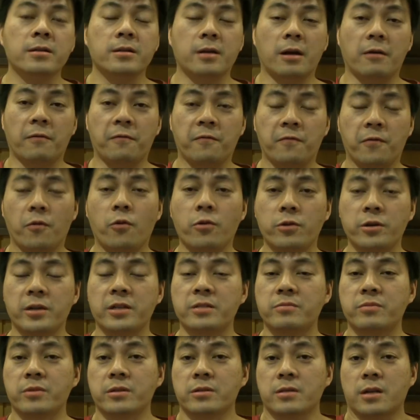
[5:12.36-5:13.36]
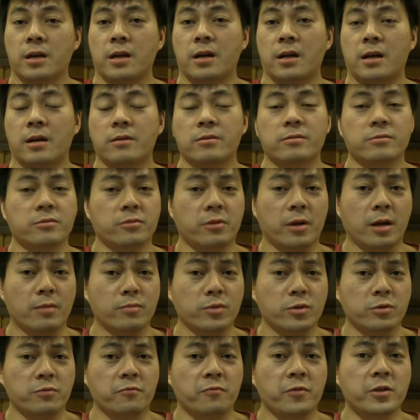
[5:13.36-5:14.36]
afford this? Because I'm
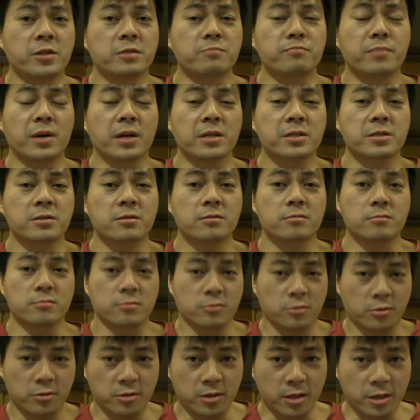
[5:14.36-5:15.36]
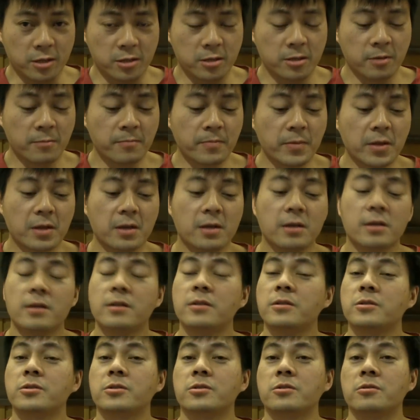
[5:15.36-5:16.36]
not a rich bastard, not yet.
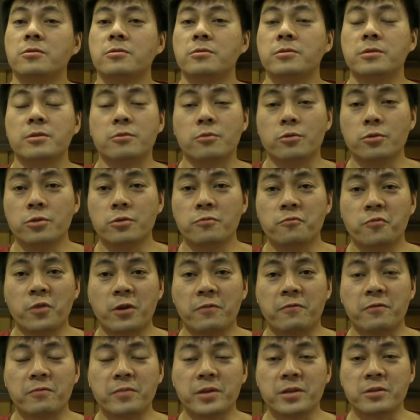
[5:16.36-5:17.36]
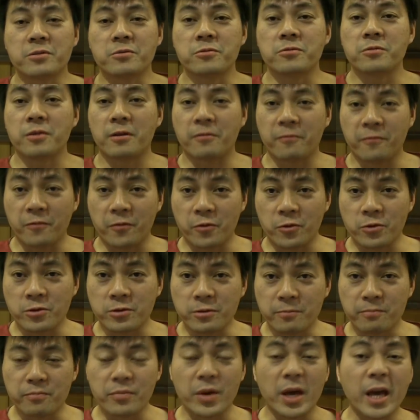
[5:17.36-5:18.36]
So the only way for me to afford
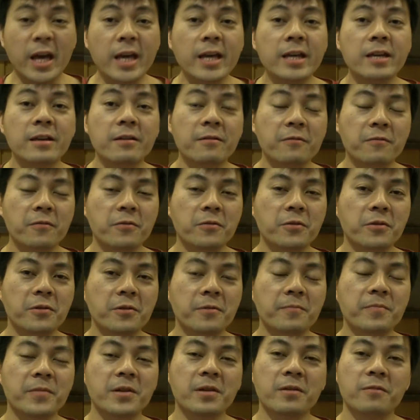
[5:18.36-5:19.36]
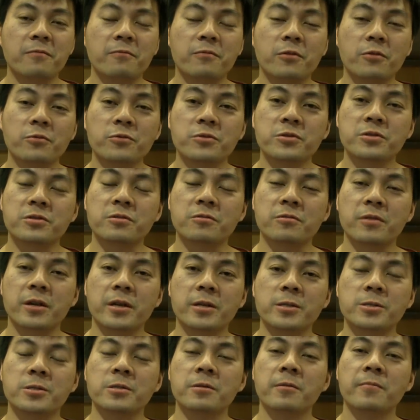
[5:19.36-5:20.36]
to pay for a Roadster
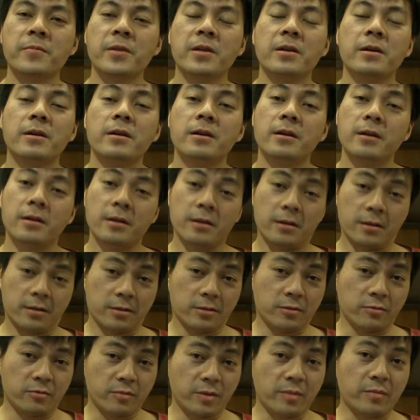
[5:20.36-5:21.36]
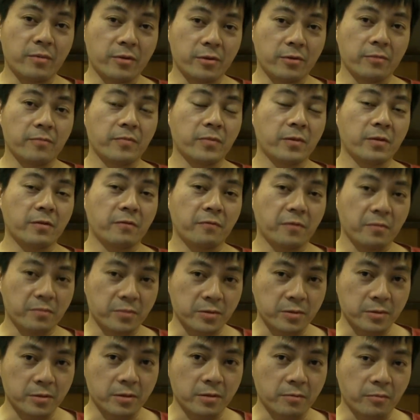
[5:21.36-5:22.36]
is, remember from
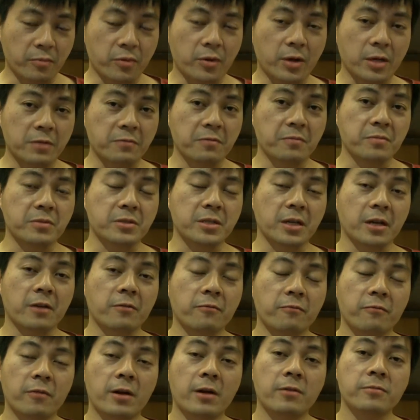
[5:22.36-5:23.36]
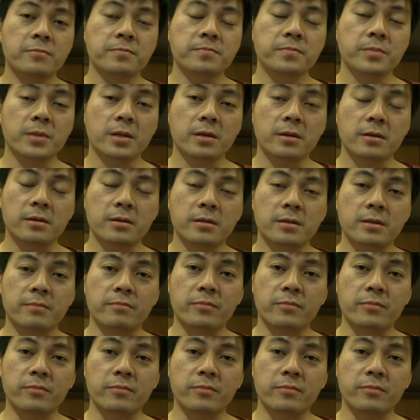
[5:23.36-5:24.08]
the price from second round, the